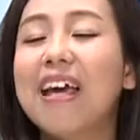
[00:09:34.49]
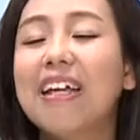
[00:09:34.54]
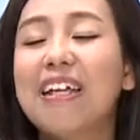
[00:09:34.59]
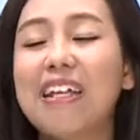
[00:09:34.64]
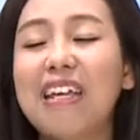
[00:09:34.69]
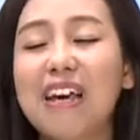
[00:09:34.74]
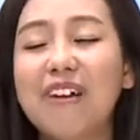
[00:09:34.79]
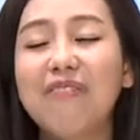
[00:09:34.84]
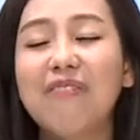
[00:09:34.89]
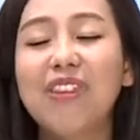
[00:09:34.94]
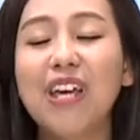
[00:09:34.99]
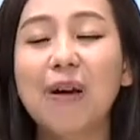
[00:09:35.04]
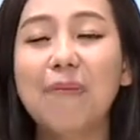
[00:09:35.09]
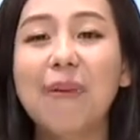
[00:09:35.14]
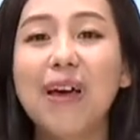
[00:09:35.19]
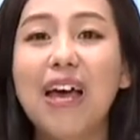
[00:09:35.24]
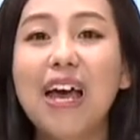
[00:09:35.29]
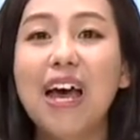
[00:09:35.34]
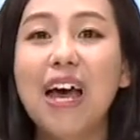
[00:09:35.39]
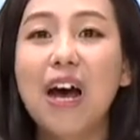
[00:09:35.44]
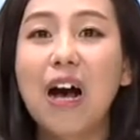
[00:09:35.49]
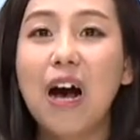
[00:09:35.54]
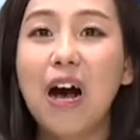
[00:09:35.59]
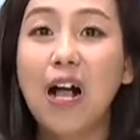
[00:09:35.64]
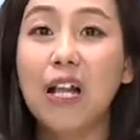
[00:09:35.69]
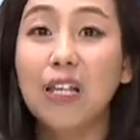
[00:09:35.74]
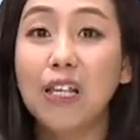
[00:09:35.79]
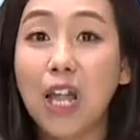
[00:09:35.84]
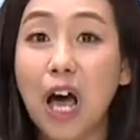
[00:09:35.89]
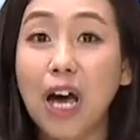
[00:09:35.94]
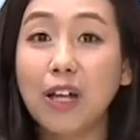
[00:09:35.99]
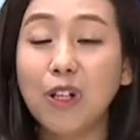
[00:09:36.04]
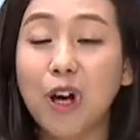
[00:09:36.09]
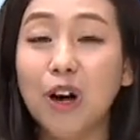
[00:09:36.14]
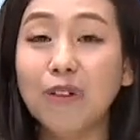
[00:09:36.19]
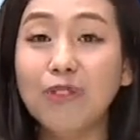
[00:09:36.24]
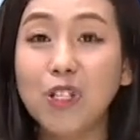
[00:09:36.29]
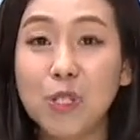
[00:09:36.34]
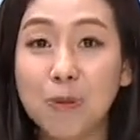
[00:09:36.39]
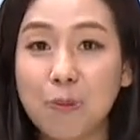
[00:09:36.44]
Give them a lot
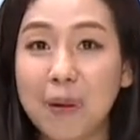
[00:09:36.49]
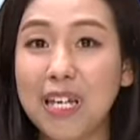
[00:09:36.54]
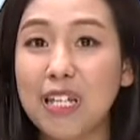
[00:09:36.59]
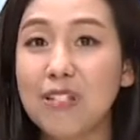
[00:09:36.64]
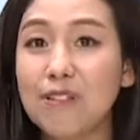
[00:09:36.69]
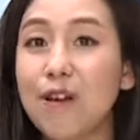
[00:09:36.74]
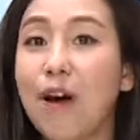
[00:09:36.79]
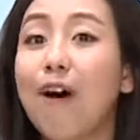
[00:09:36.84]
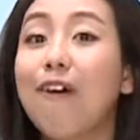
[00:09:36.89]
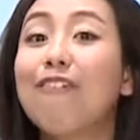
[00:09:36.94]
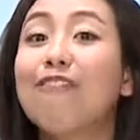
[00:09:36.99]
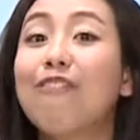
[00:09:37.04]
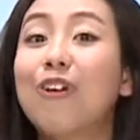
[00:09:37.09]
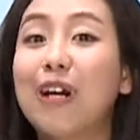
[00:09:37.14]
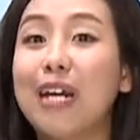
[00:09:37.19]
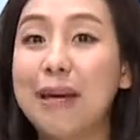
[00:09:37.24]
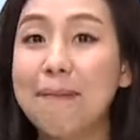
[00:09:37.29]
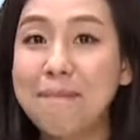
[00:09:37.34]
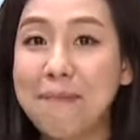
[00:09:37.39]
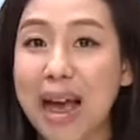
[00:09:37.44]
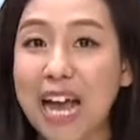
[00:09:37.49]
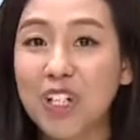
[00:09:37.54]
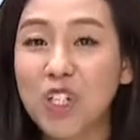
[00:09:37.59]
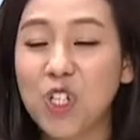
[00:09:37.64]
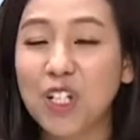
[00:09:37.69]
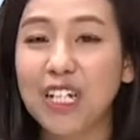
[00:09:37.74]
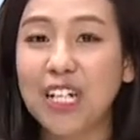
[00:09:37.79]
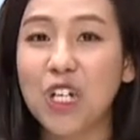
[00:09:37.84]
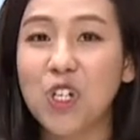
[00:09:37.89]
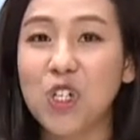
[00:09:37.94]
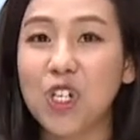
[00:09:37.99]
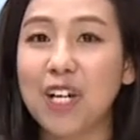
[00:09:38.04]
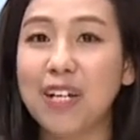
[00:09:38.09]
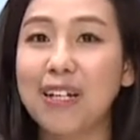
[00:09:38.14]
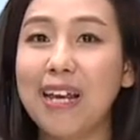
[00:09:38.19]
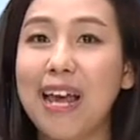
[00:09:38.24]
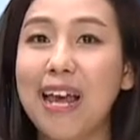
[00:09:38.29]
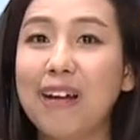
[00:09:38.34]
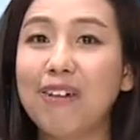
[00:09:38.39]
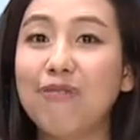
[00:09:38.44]
of space for imagination
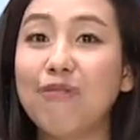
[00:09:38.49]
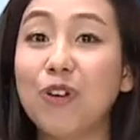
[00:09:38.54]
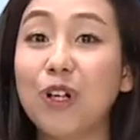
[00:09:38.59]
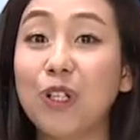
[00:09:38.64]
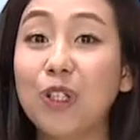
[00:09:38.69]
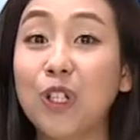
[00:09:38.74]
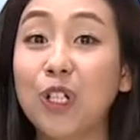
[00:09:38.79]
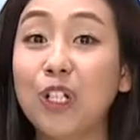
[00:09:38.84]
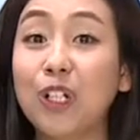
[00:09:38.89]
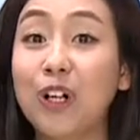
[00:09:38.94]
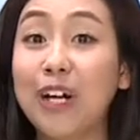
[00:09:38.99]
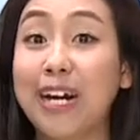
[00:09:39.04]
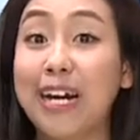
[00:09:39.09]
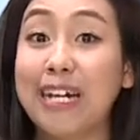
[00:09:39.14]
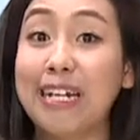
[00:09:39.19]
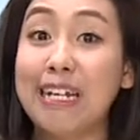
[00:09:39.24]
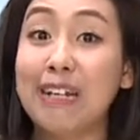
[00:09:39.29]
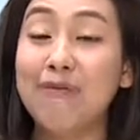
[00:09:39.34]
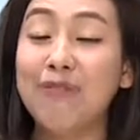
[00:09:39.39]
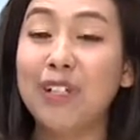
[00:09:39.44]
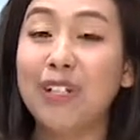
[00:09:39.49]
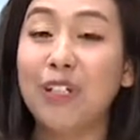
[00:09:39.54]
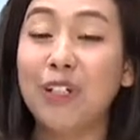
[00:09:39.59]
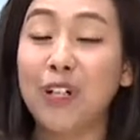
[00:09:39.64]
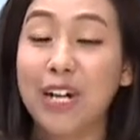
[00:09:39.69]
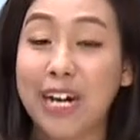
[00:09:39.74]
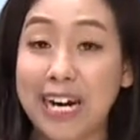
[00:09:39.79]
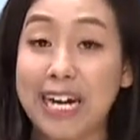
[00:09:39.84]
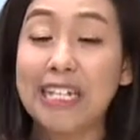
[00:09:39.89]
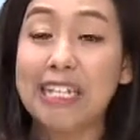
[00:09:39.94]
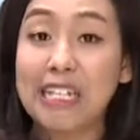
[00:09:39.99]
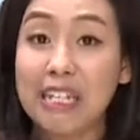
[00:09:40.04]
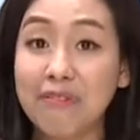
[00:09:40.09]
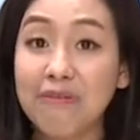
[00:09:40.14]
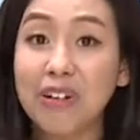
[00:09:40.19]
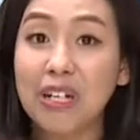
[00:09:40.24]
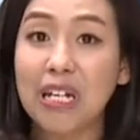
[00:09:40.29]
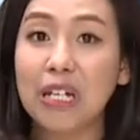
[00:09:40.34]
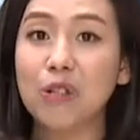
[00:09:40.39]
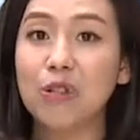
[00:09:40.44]
and for their
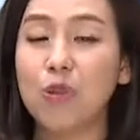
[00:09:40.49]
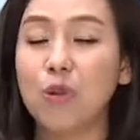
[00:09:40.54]
creativity